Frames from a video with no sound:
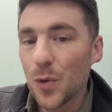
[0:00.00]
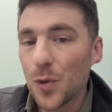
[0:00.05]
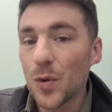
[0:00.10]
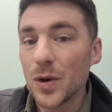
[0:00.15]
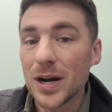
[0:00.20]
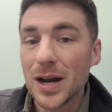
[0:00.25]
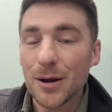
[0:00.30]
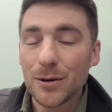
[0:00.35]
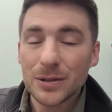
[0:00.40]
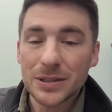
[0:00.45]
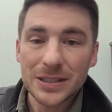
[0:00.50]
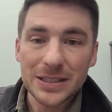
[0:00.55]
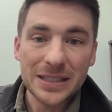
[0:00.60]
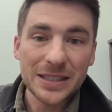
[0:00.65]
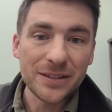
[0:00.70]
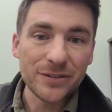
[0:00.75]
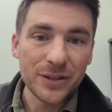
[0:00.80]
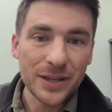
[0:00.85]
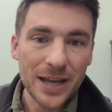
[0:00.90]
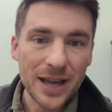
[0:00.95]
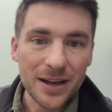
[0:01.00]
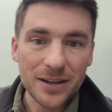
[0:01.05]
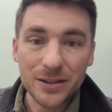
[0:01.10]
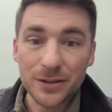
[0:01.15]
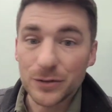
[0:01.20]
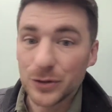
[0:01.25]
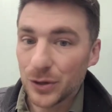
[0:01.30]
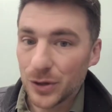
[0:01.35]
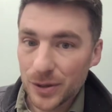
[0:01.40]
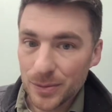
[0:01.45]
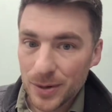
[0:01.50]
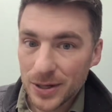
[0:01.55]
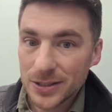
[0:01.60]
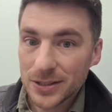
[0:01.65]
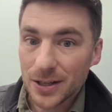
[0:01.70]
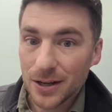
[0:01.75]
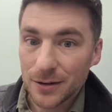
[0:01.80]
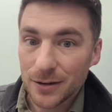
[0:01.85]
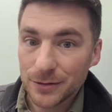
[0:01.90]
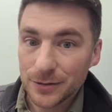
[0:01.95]
when I was leaving active duty
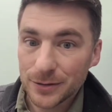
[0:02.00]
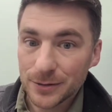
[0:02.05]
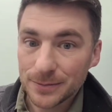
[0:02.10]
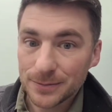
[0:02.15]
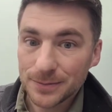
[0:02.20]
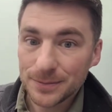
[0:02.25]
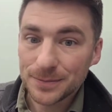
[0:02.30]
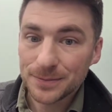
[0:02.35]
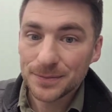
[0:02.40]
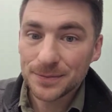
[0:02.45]
myself.